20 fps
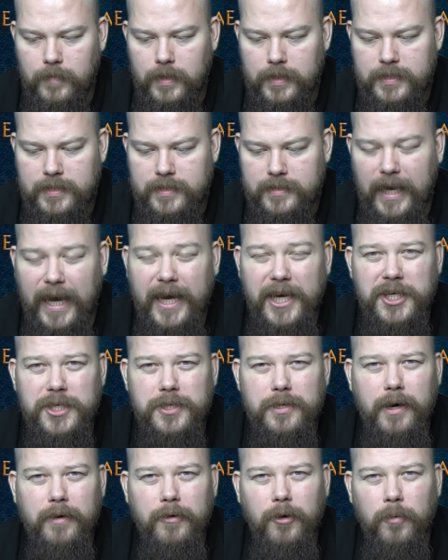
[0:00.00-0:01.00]

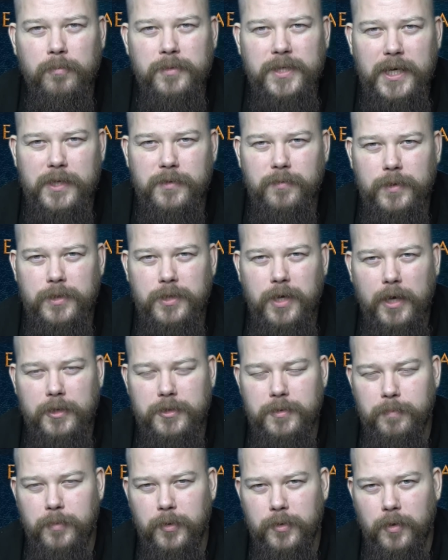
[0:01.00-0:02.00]
stationary object which you had
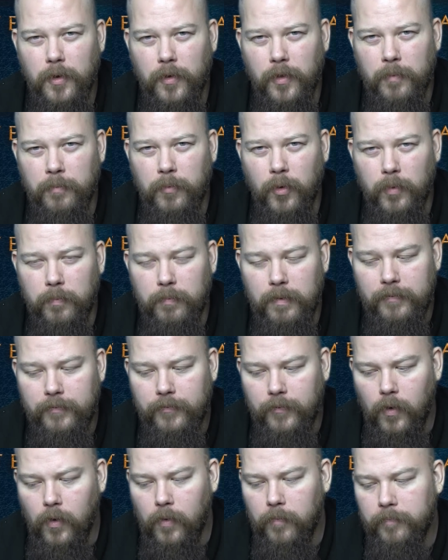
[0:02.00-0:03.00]
to put on the board
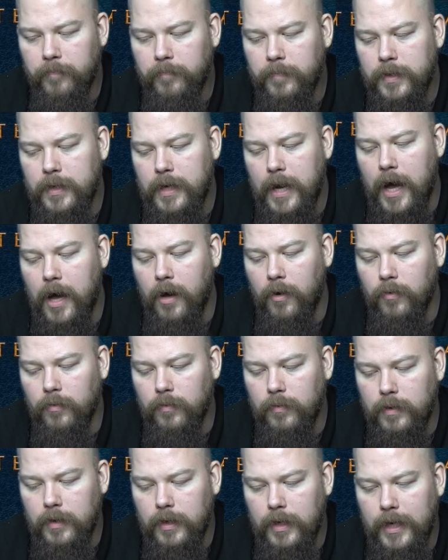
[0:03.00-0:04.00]
before, but now